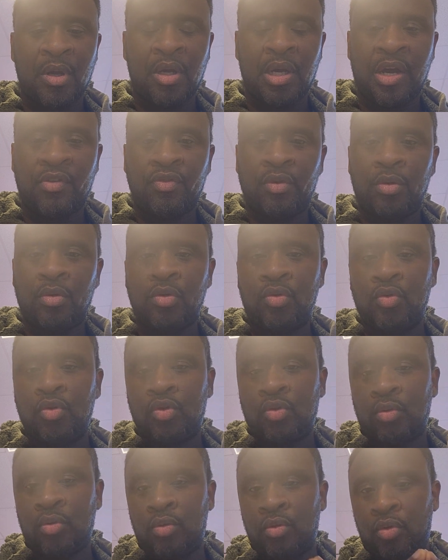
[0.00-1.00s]
You have to
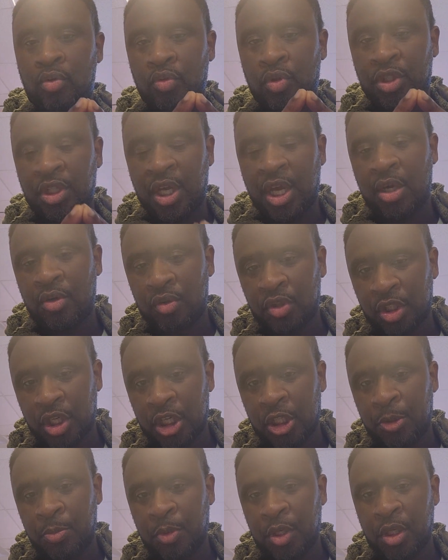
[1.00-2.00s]
use sound
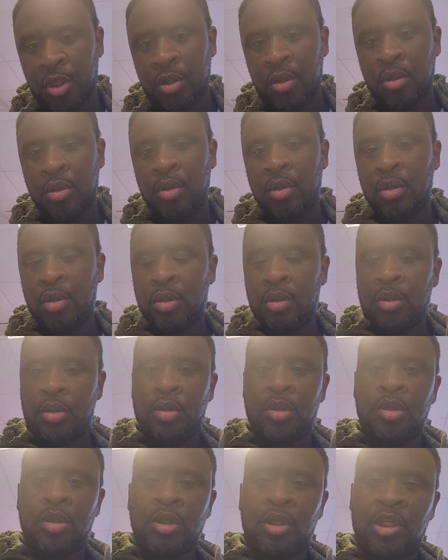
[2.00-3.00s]
judgment.
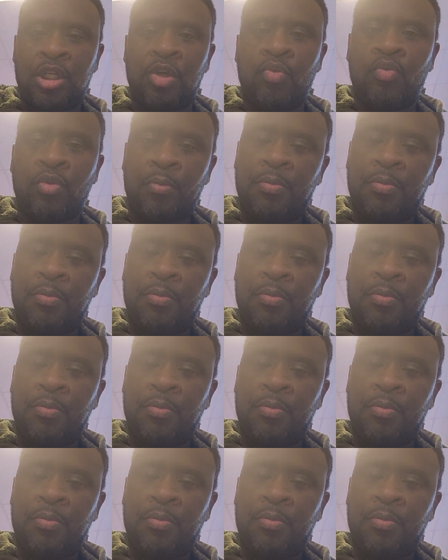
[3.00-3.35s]
Get